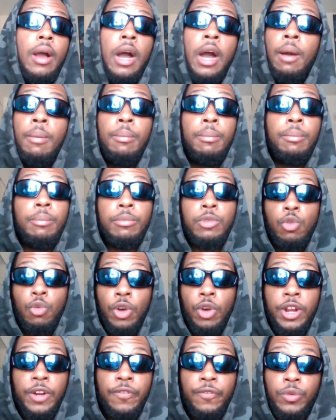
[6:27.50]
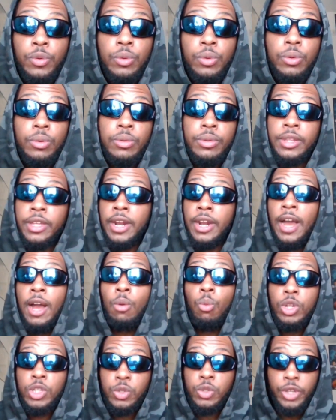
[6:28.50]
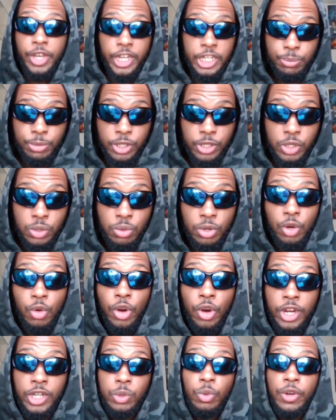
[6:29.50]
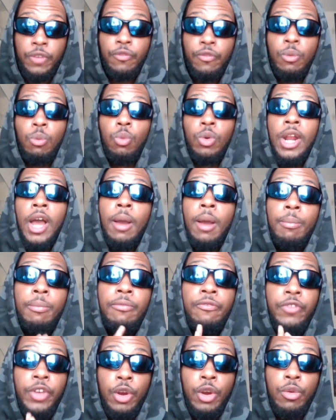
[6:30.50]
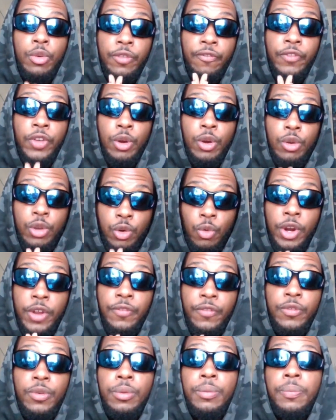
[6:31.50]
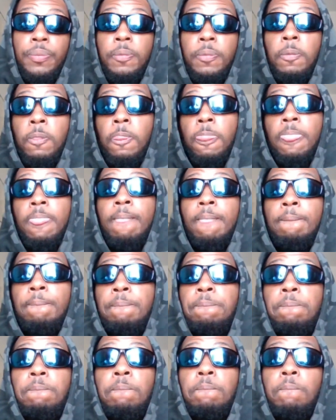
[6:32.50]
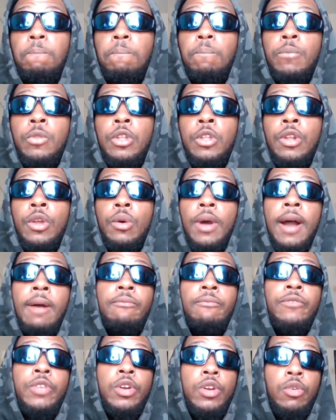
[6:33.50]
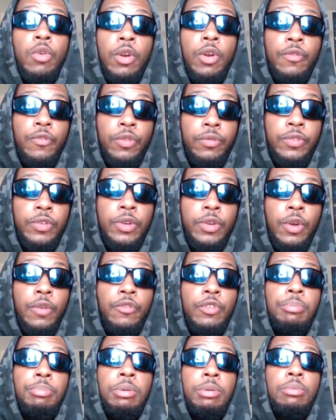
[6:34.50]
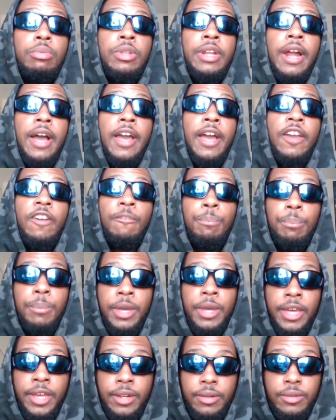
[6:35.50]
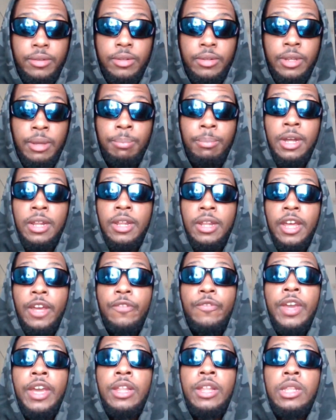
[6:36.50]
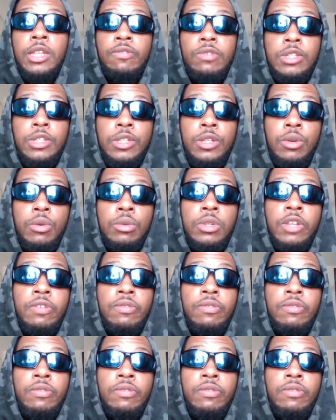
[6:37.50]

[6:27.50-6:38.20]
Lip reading: I'm grateful that I went to HBCU and graduated from one. I'm very, very grateful. I'm very grateful, for the people that I have met in my life at Livingstone.